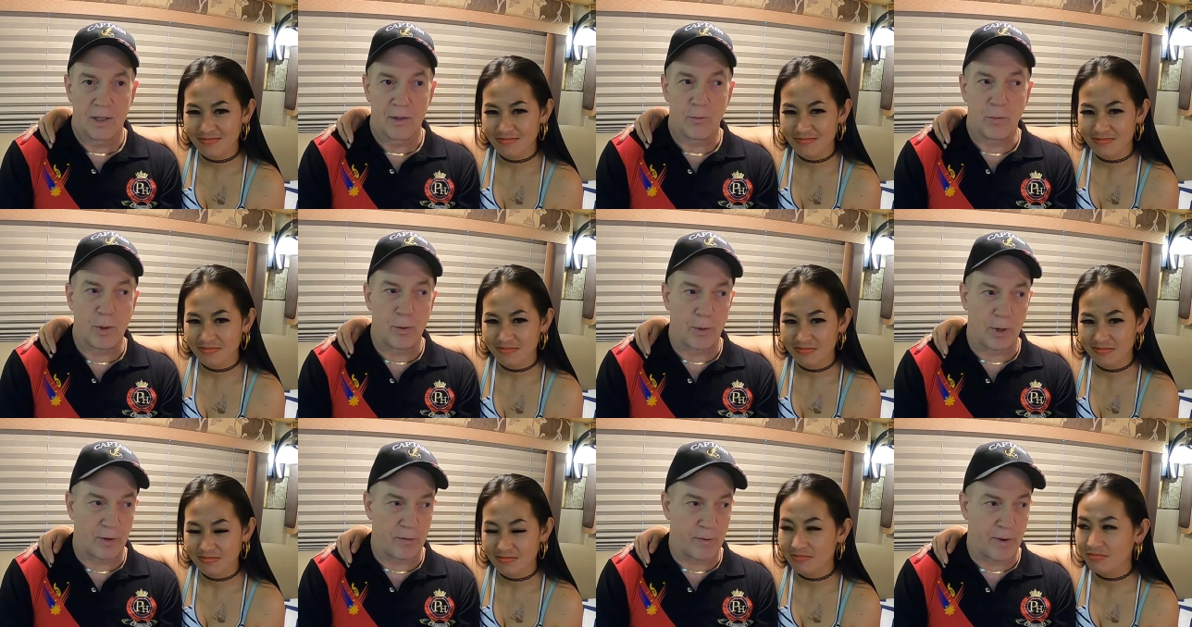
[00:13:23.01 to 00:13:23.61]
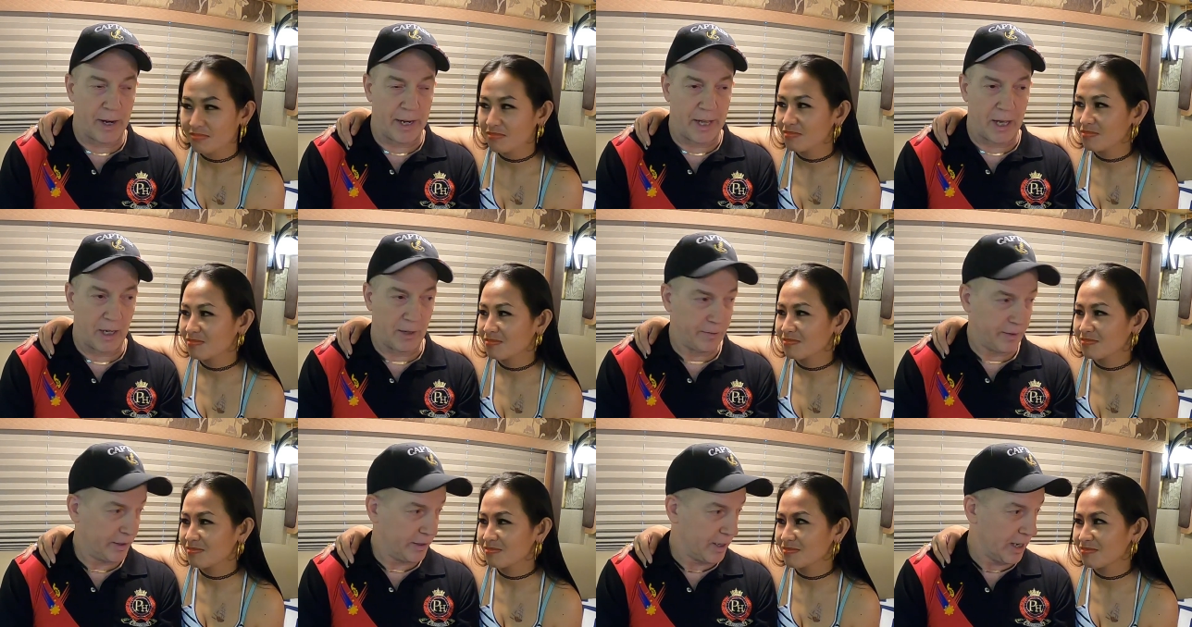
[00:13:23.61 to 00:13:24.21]
Speaker 1: we want to find out
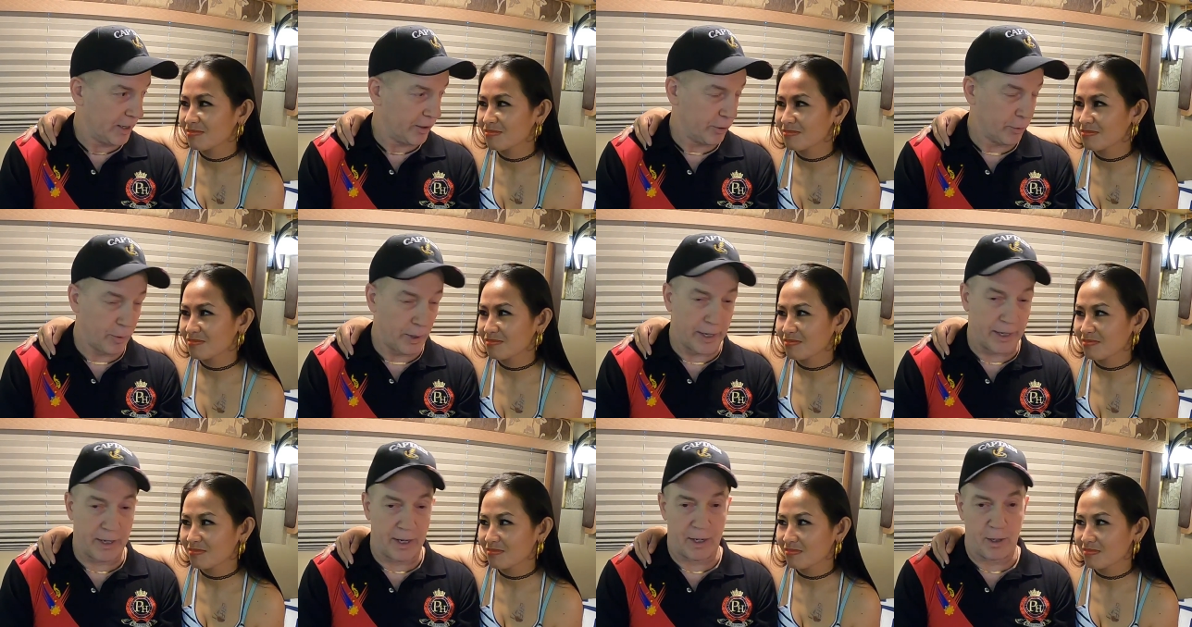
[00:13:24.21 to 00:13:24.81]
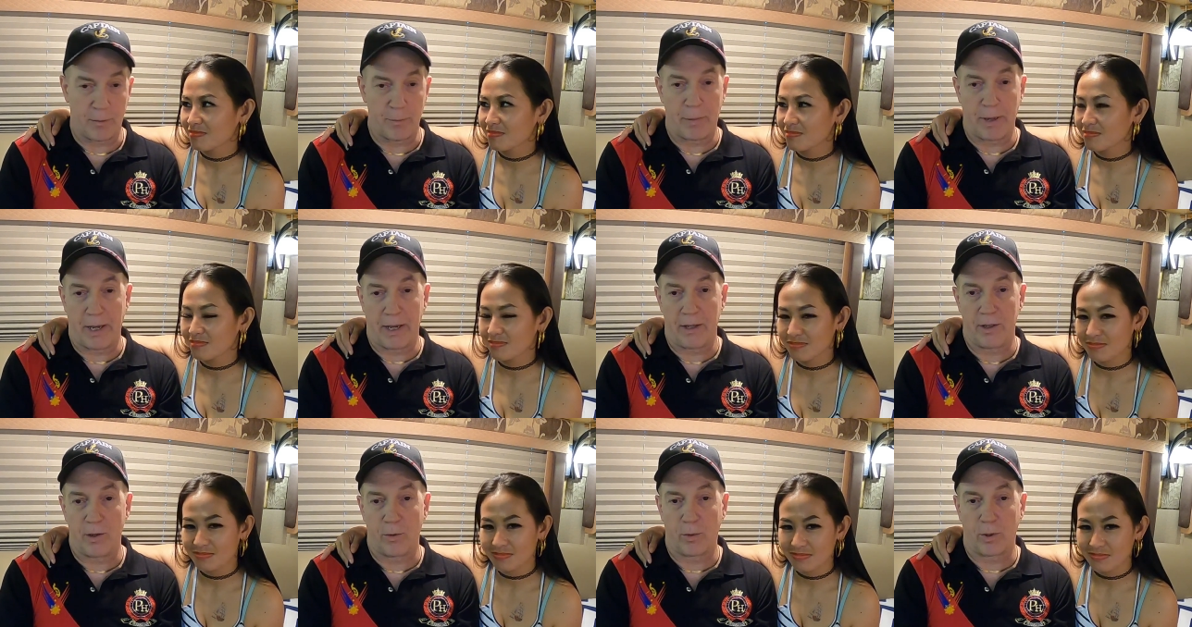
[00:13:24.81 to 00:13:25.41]
if it's got the right kind of
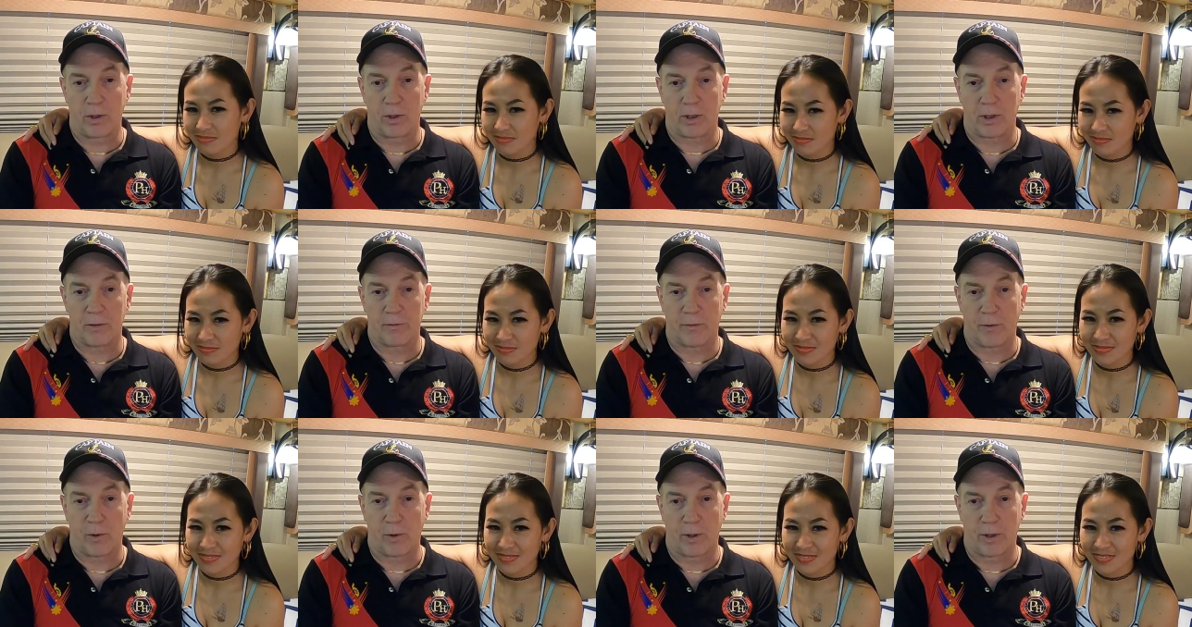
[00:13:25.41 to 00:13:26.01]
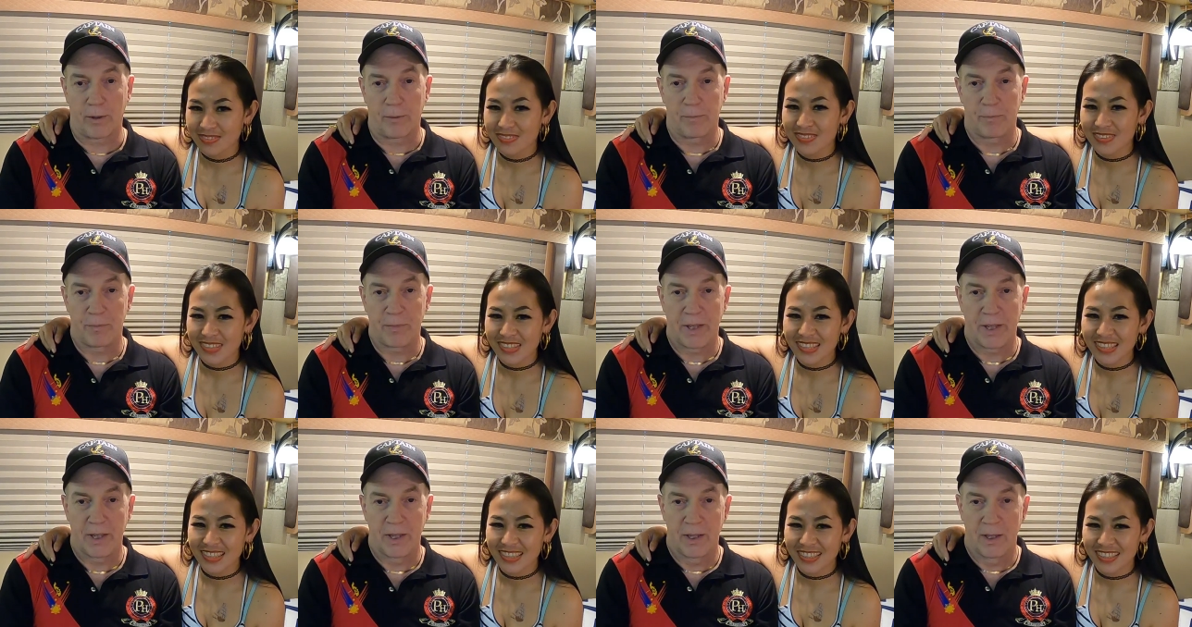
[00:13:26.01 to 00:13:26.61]
bed that we're looking for.
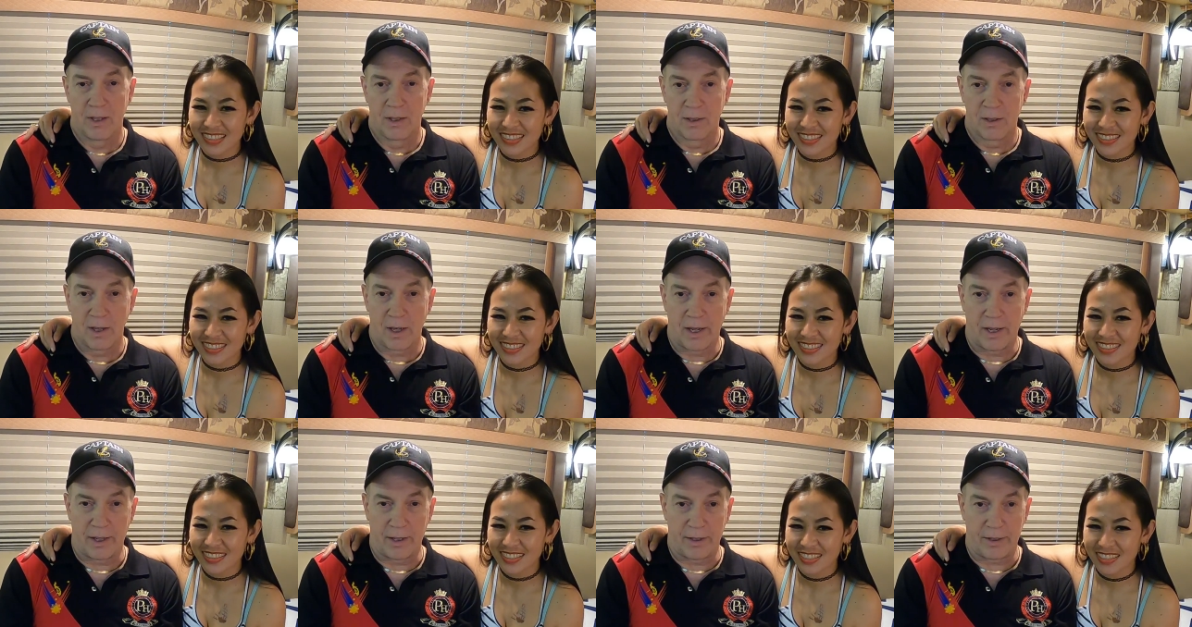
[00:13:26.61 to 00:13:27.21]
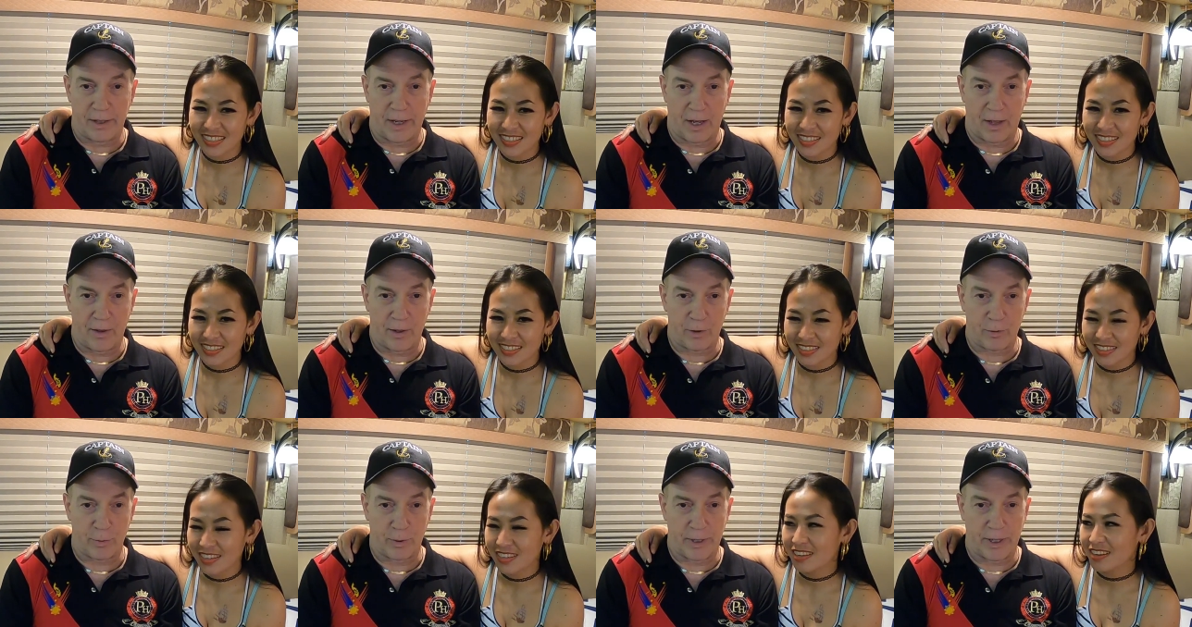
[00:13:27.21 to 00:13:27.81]
And yeah,
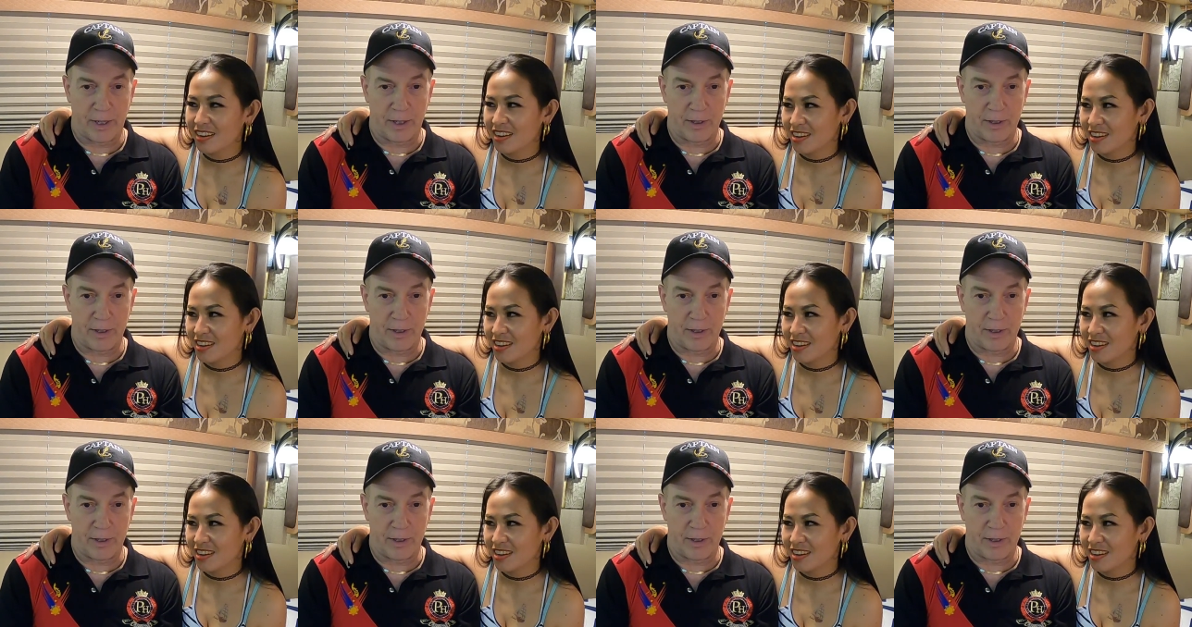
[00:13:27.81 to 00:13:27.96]
this one,